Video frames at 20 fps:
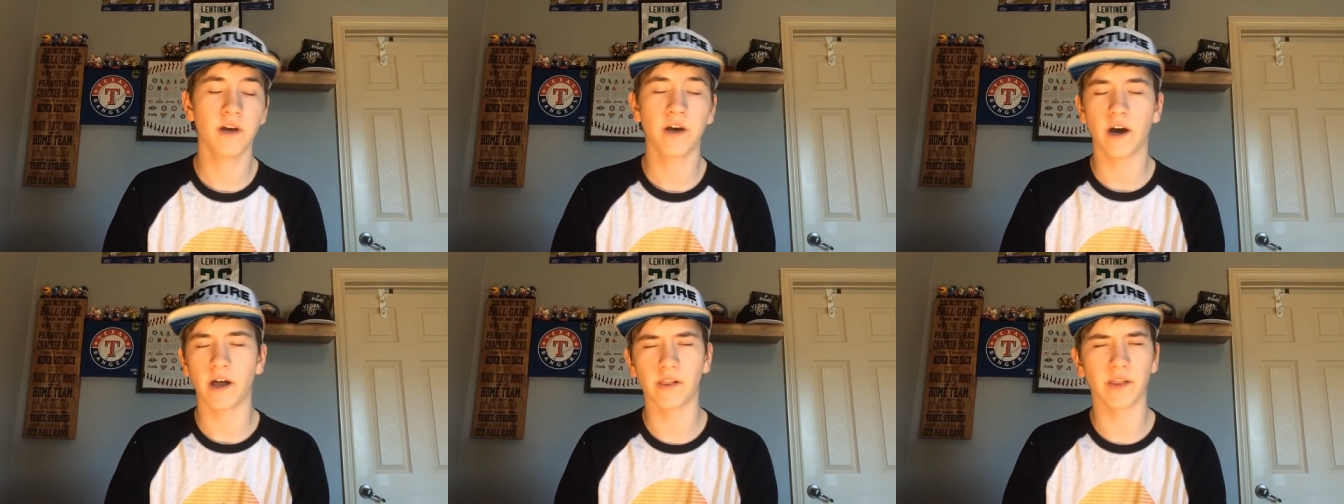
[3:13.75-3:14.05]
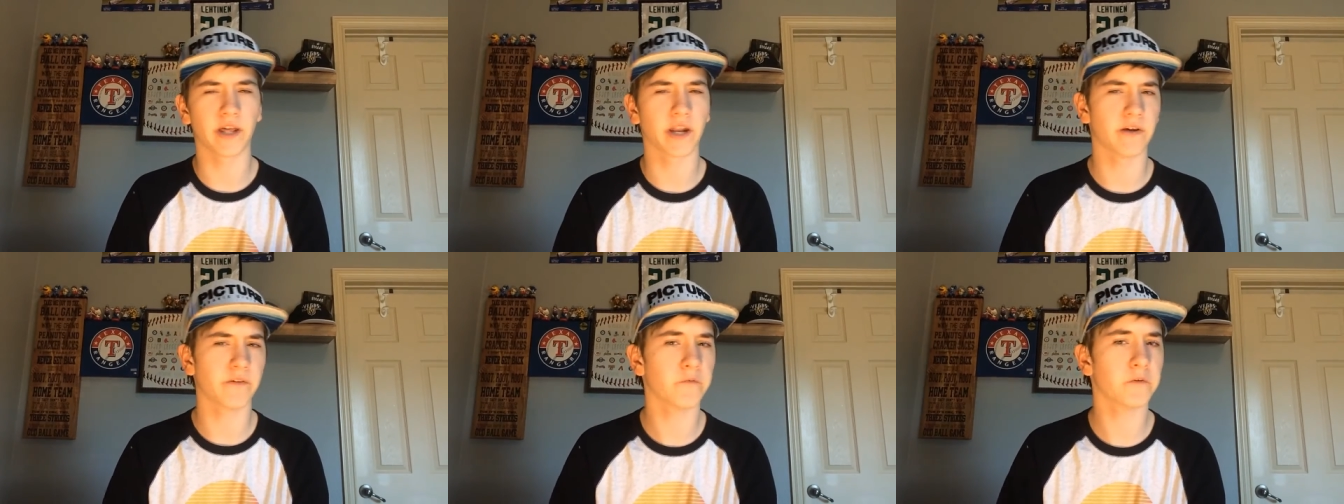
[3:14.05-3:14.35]
A
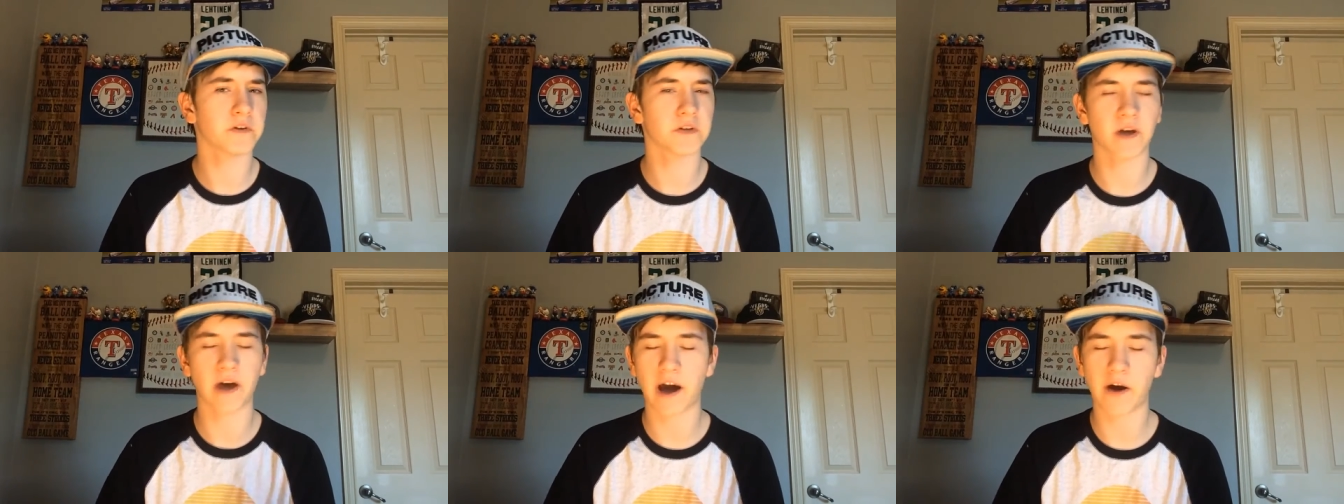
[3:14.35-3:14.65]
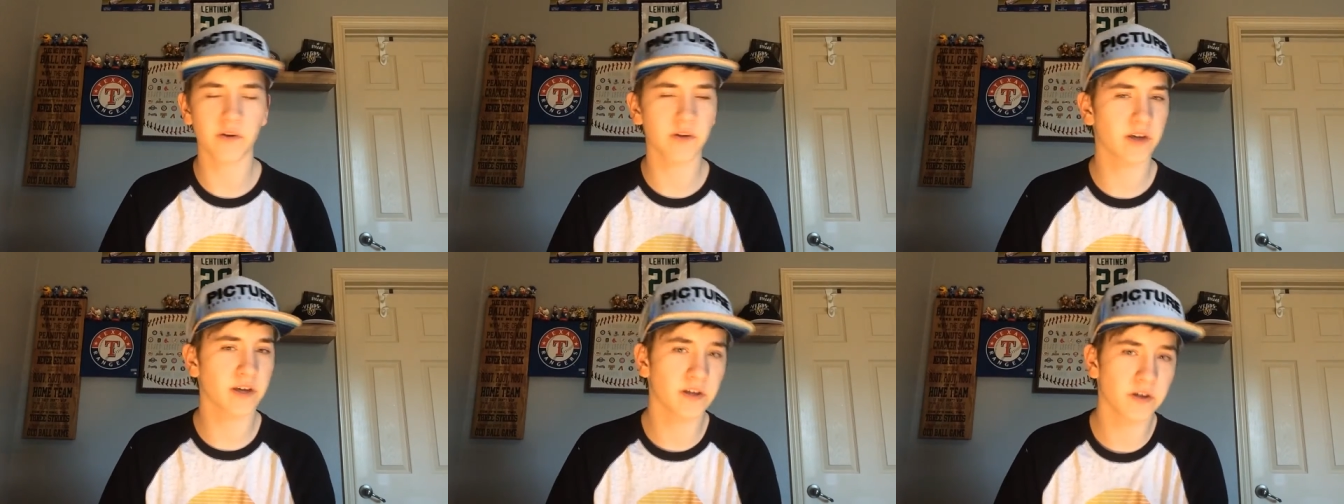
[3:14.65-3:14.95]
lot of how
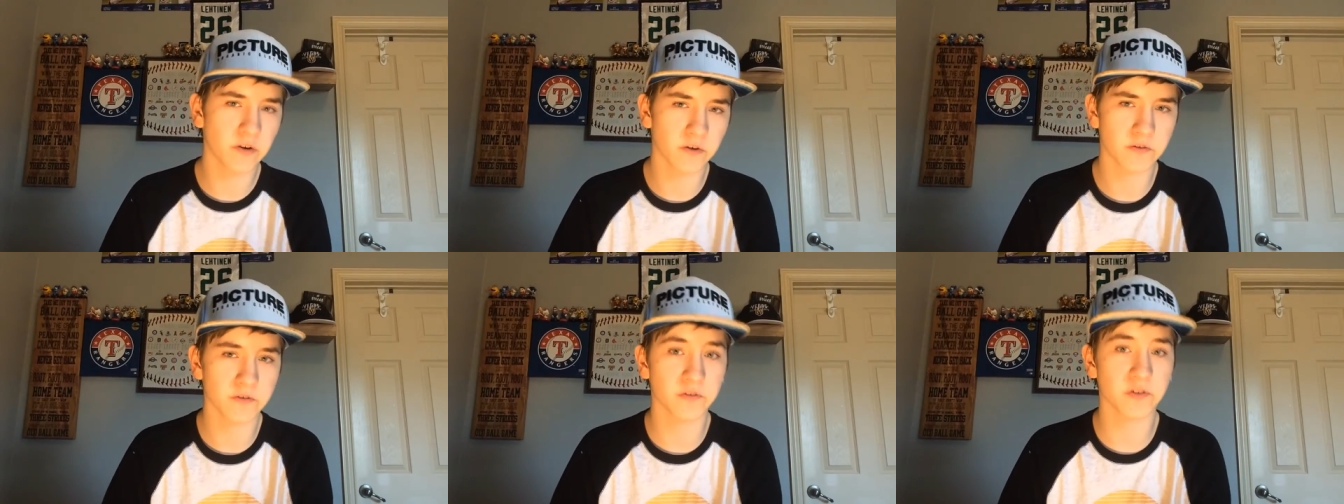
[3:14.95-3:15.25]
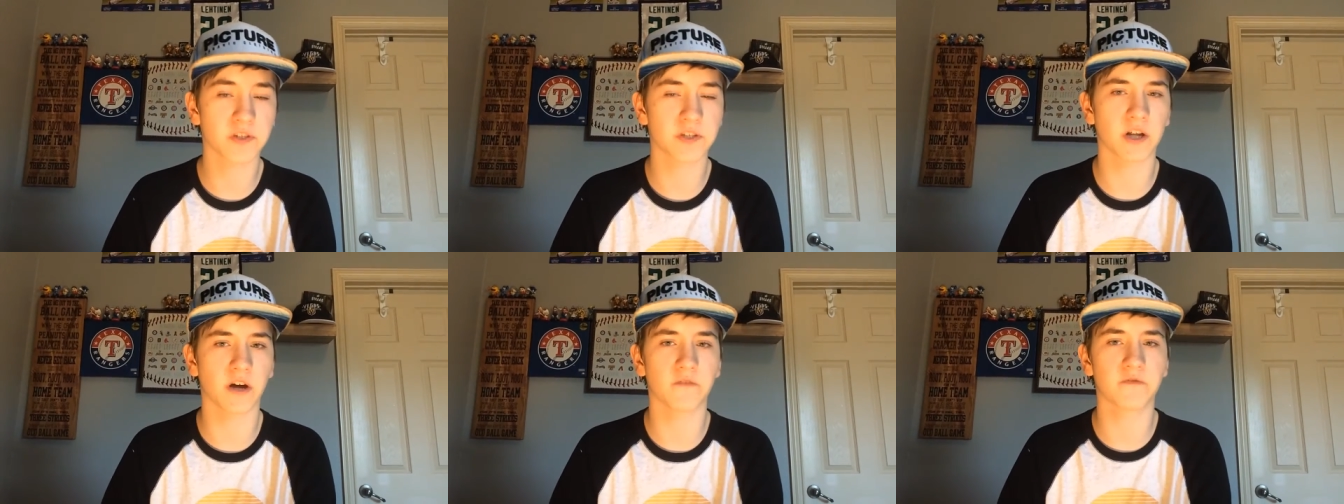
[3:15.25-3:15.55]
to get your
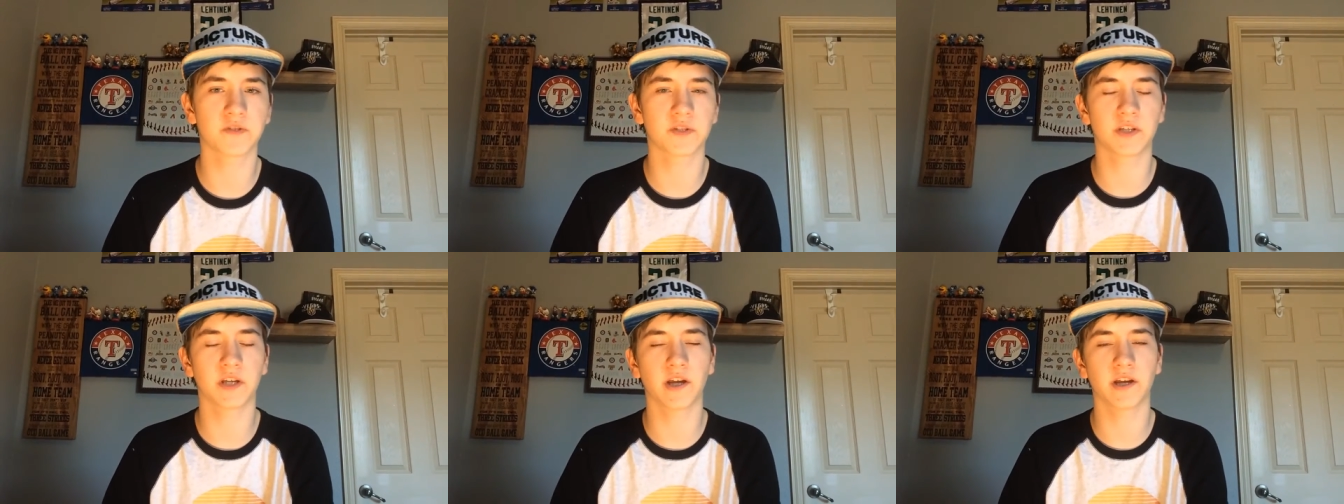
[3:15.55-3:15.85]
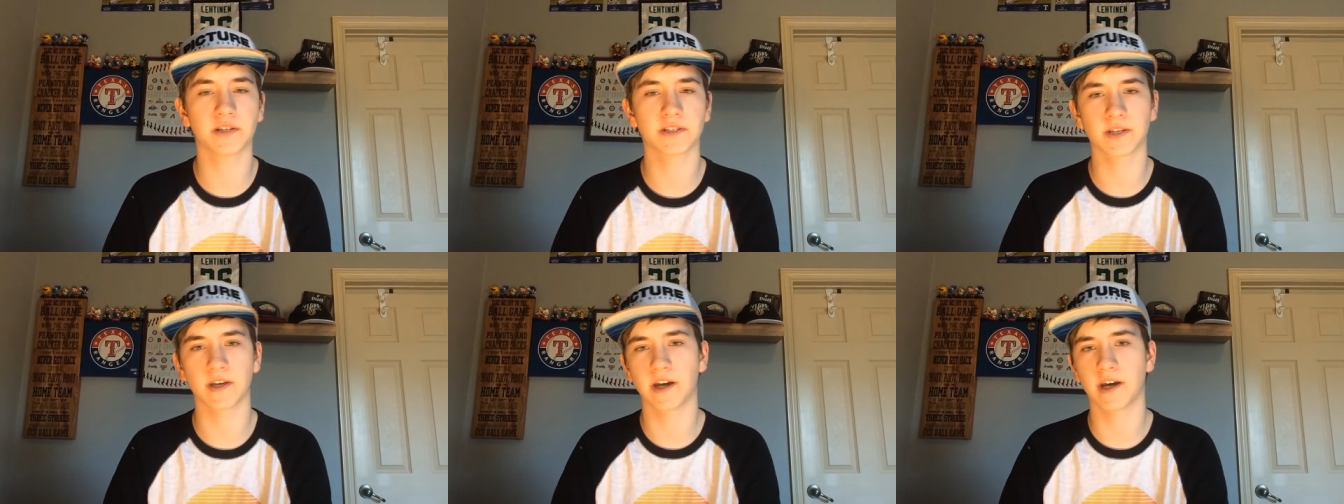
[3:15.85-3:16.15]
stuff
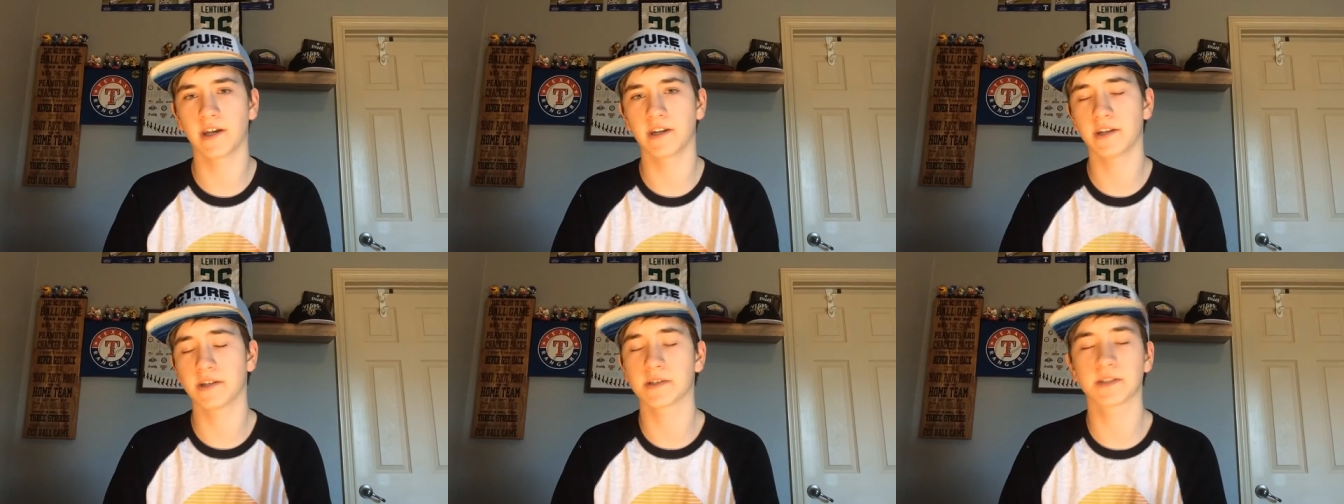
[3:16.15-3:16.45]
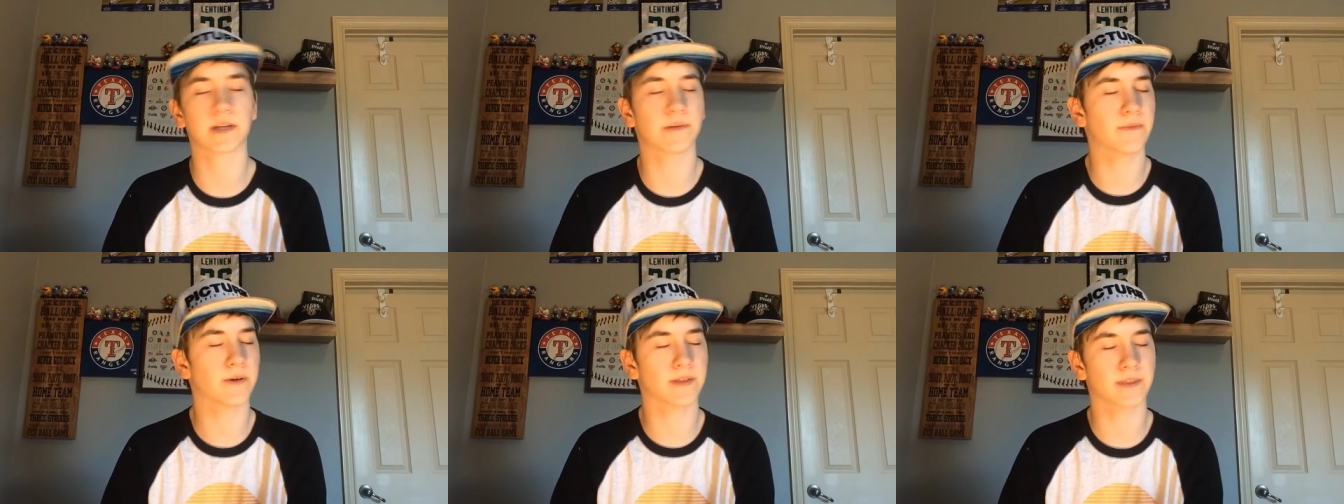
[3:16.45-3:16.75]
signed,
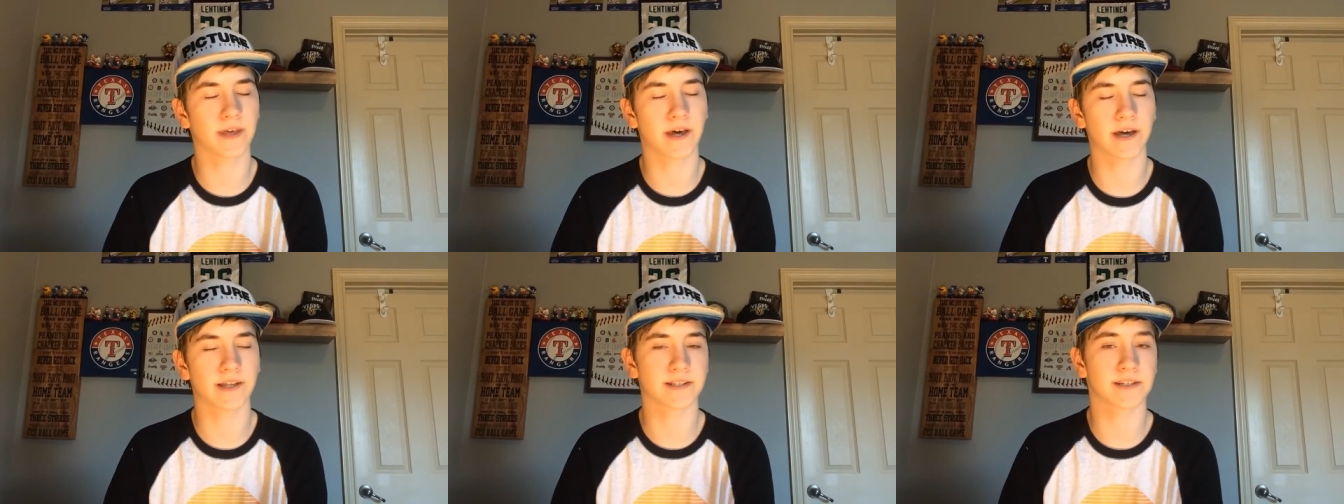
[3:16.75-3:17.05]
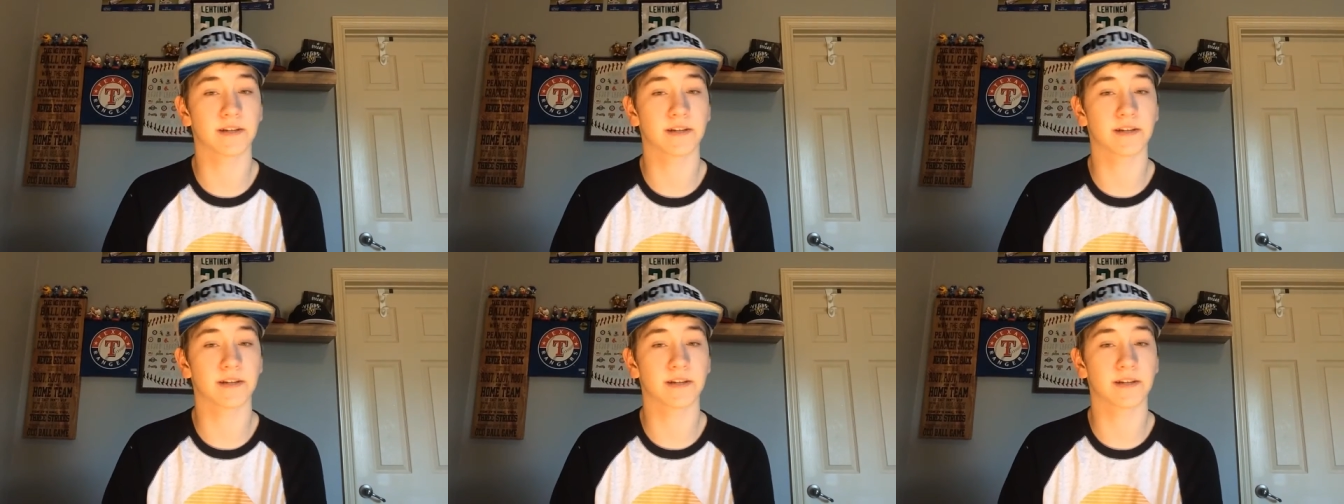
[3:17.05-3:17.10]
stuff like that.